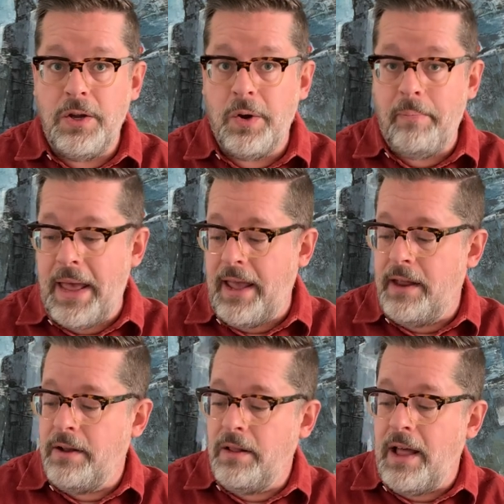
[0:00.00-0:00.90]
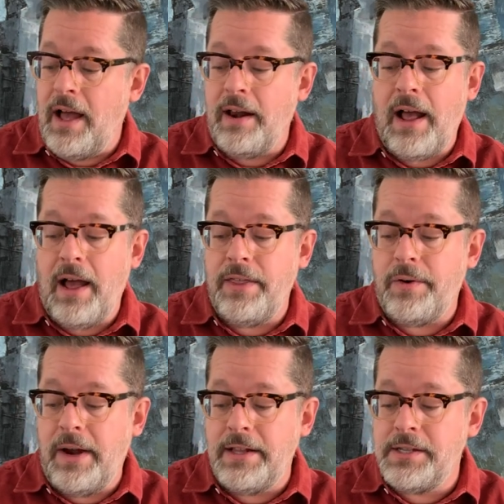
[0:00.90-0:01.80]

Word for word: your panel on either end.